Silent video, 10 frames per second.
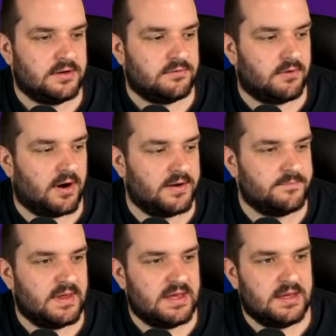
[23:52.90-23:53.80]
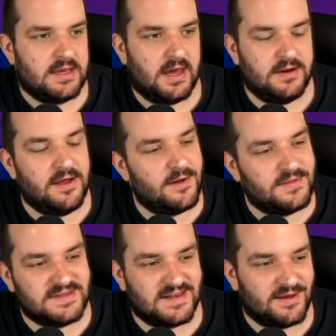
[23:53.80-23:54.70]
right? I know
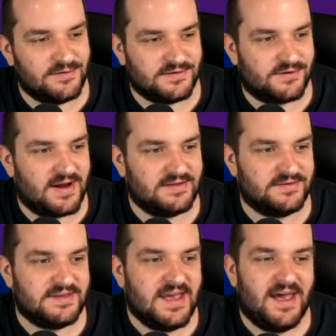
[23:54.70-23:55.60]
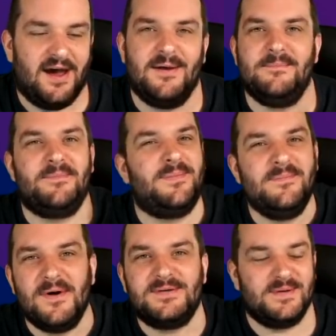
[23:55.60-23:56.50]
these are loads of transfers.
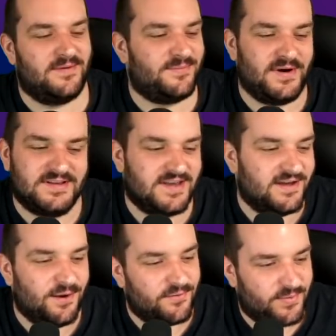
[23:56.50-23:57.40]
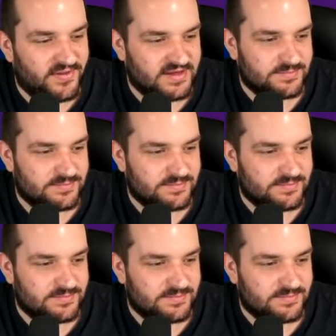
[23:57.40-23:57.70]
Most people are probably turned off by this